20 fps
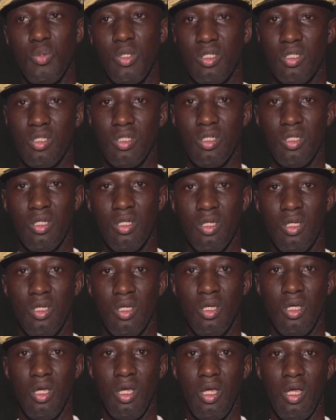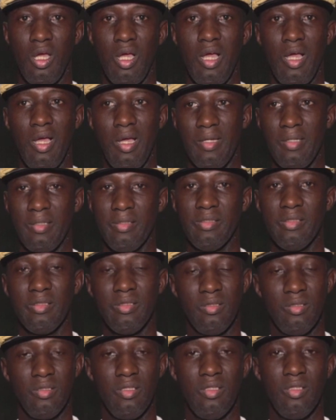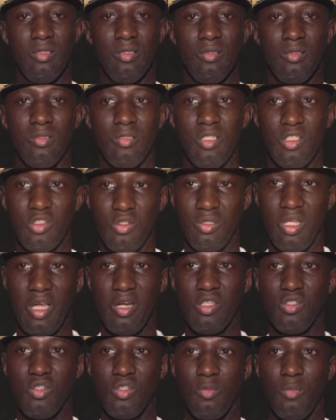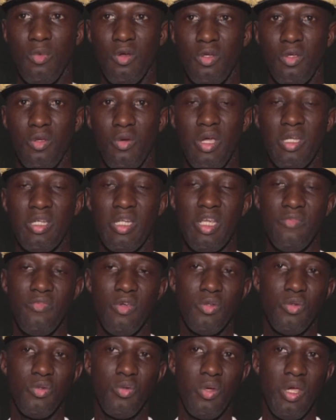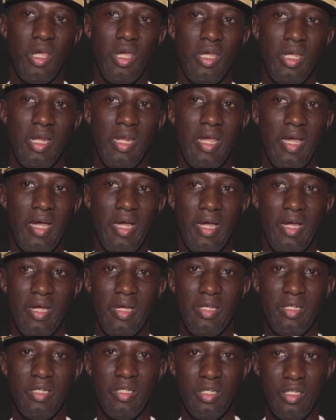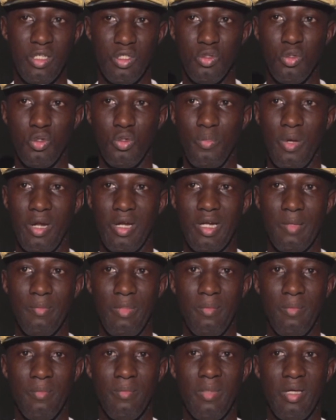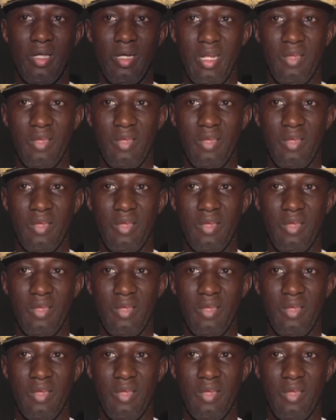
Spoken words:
This interception follows two others carried out 2 days ago by the same vessel off the coast of Senegal.